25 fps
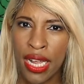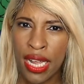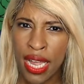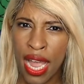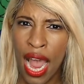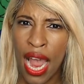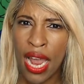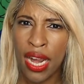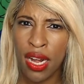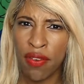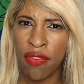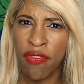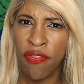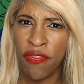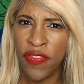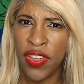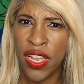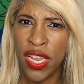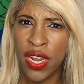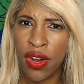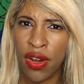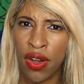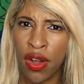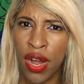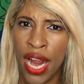kind of
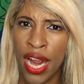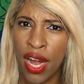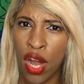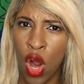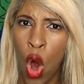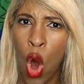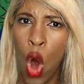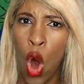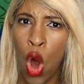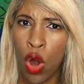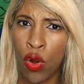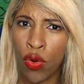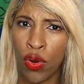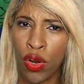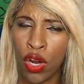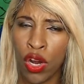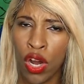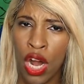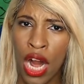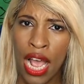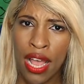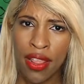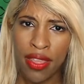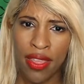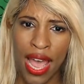fear and horror
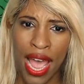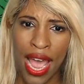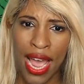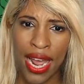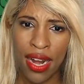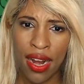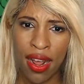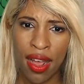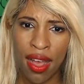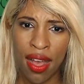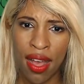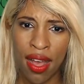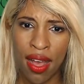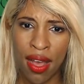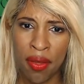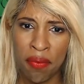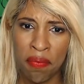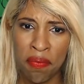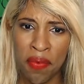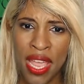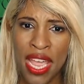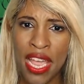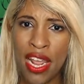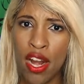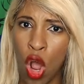that
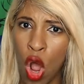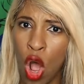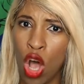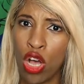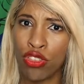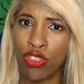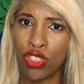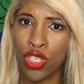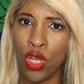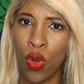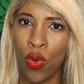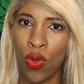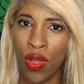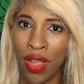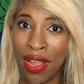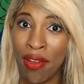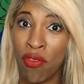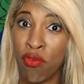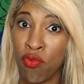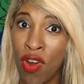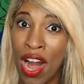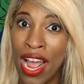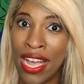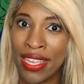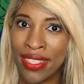can also
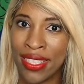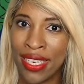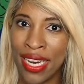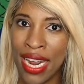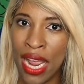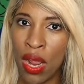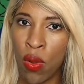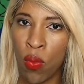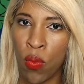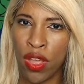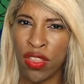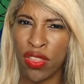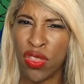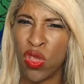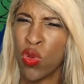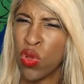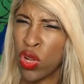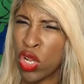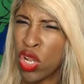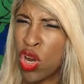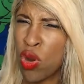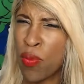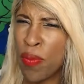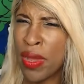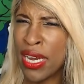resonate with you a
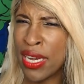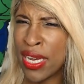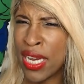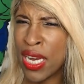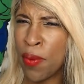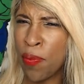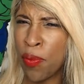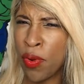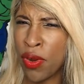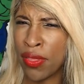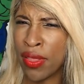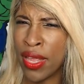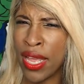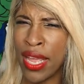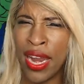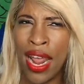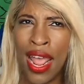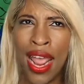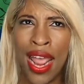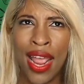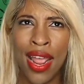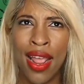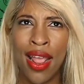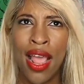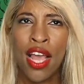little bit deeper than
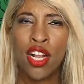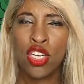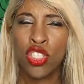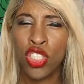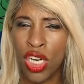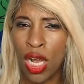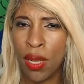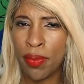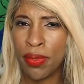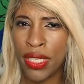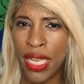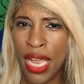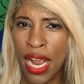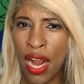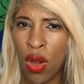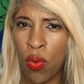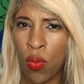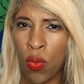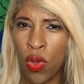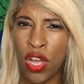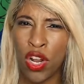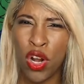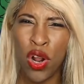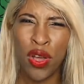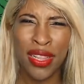a jump scare
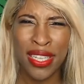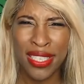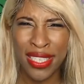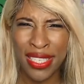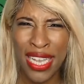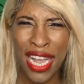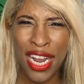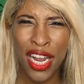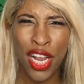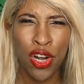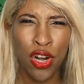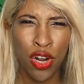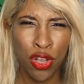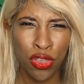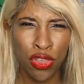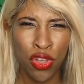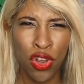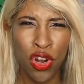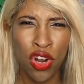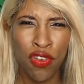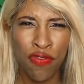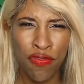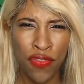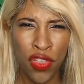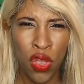would on the second or
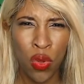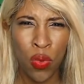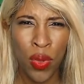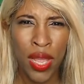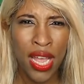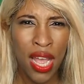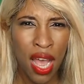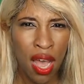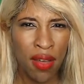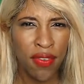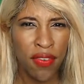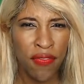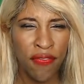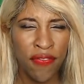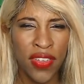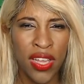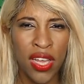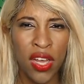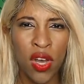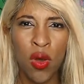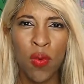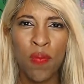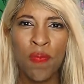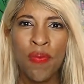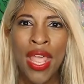third viewing of a film.